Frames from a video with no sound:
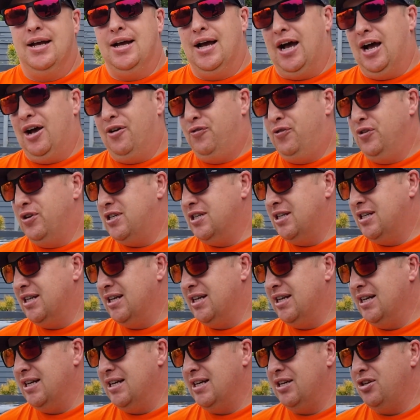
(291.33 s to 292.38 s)
I fitted
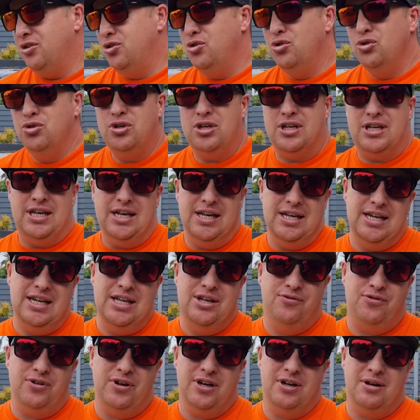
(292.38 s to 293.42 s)
a new gear
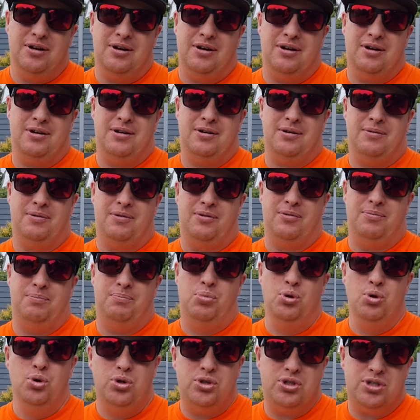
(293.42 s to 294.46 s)
lever
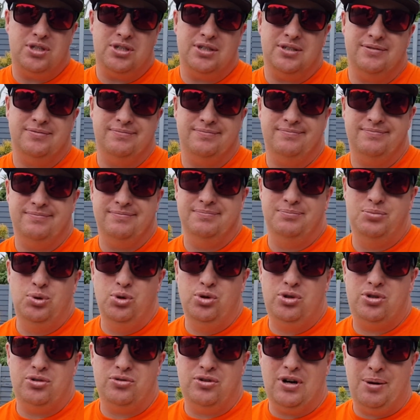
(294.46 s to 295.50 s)
boot
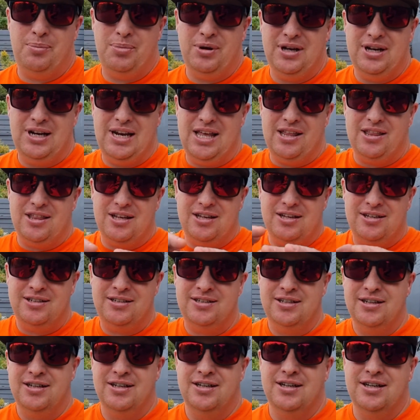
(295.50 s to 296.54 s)
rubber leather.
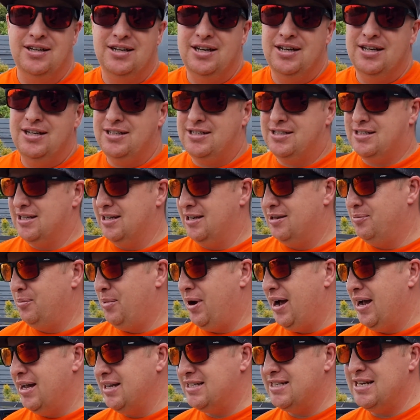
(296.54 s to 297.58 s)
It's
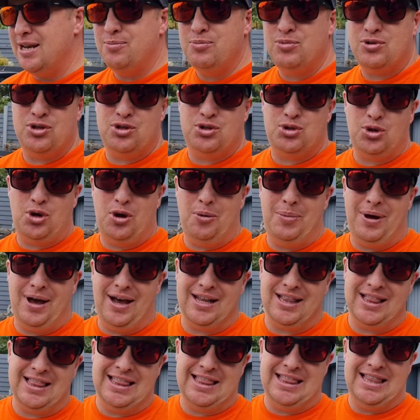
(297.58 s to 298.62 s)
my attempt. It took
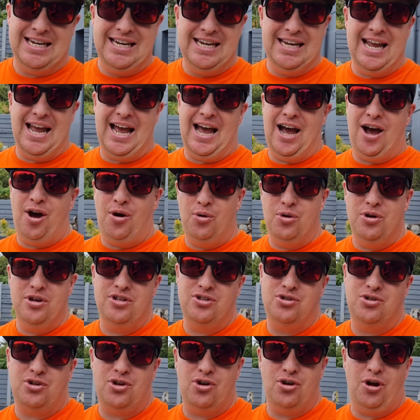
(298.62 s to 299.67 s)
about 3
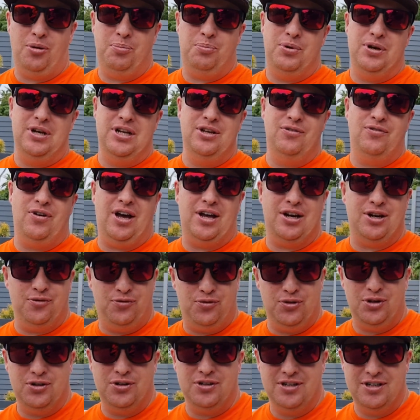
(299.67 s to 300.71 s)
hours. You cannot believe how
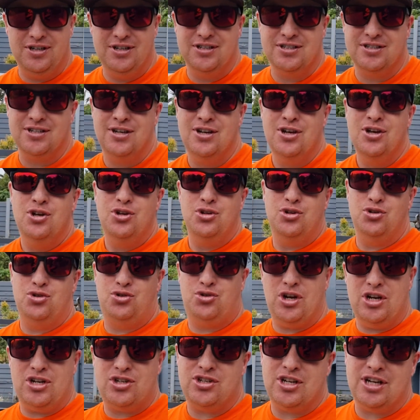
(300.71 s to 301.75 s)
difficult it is to
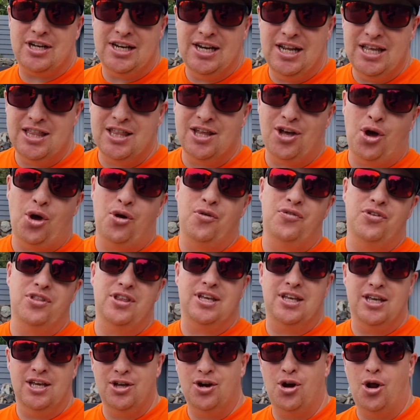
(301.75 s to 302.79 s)
stretch that leather over the
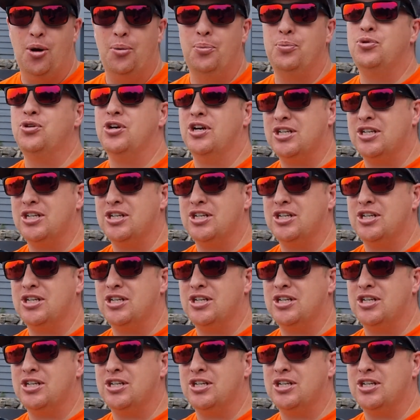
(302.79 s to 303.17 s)
gear knob.